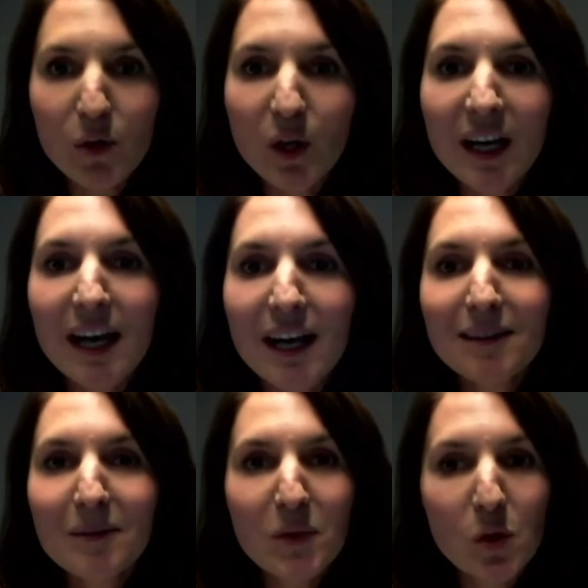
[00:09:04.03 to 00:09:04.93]
of looking at
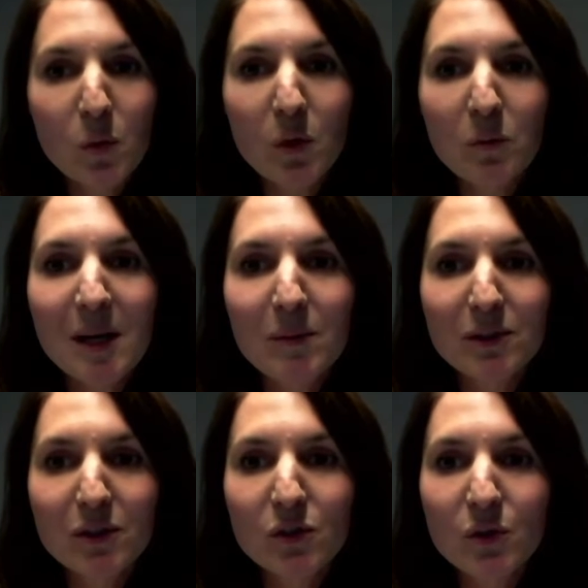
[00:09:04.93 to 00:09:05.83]
it, you will be able
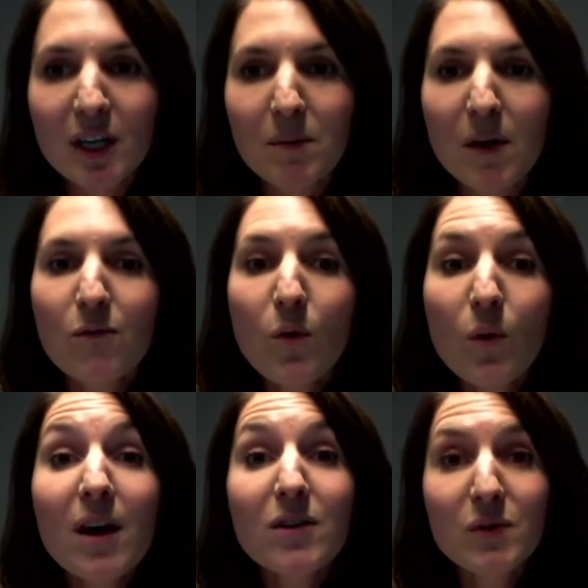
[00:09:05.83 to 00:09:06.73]
to stream
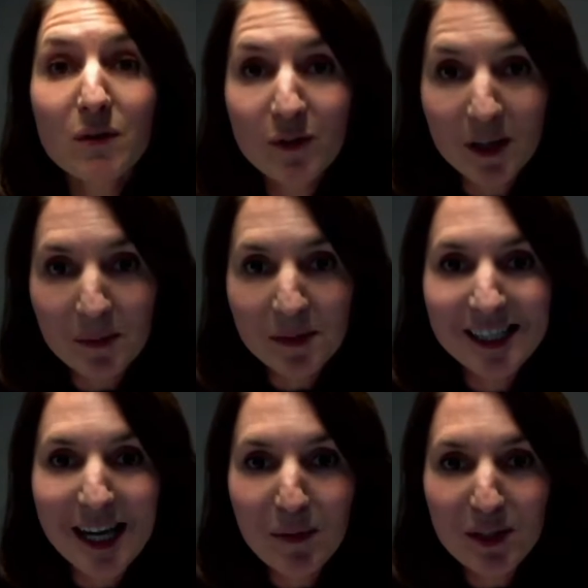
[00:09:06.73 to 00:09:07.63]
400 films
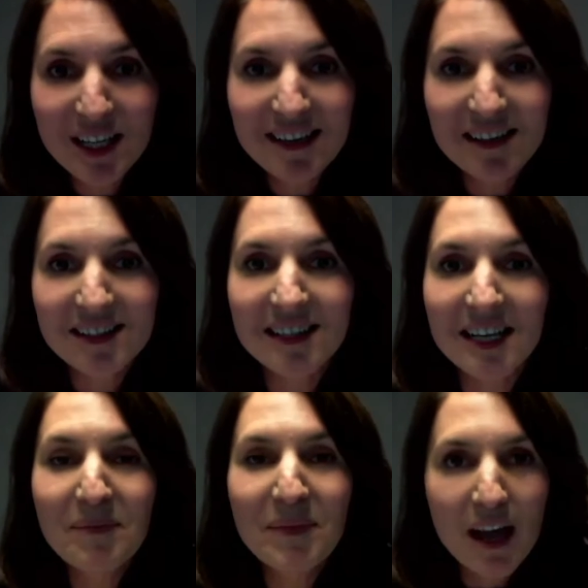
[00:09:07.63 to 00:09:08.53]

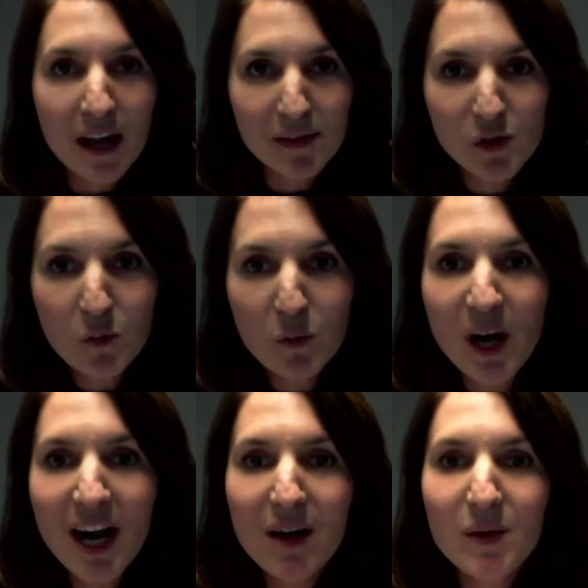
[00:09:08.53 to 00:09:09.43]
simultaneously on super
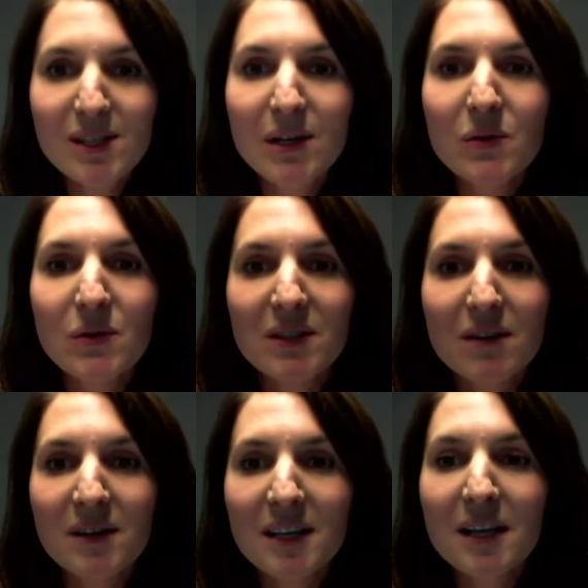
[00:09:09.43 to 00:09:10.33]
high resolution
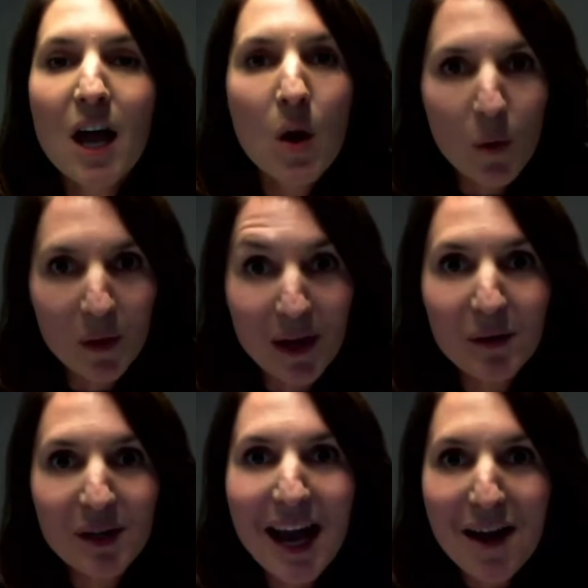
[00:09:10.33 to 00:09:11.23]
TV
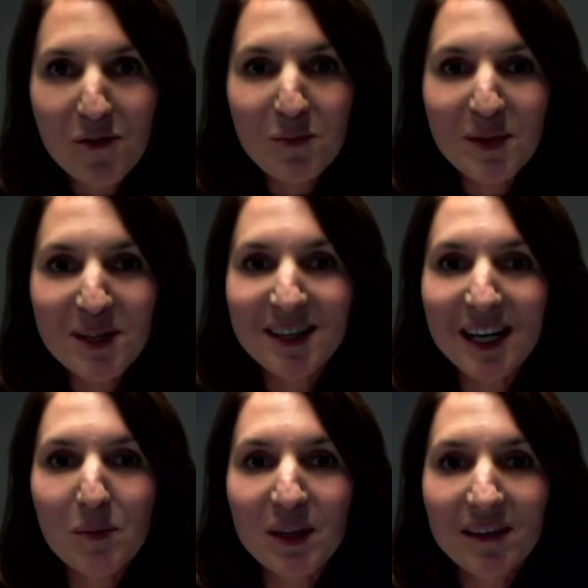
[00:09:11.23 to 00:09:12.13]
without ever missing
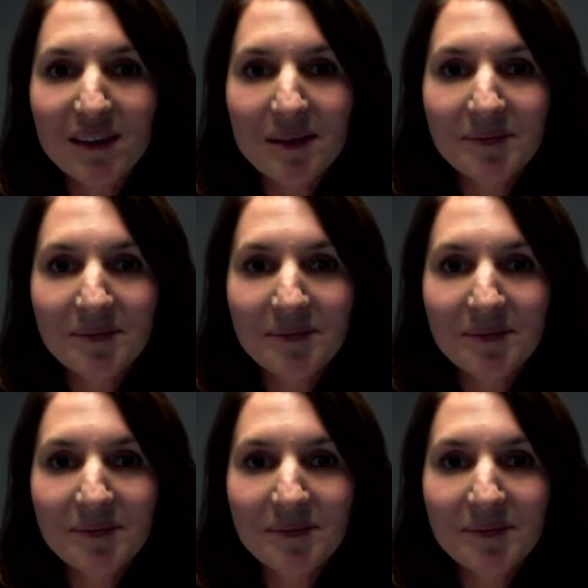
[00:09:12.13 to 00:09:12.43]
a beat.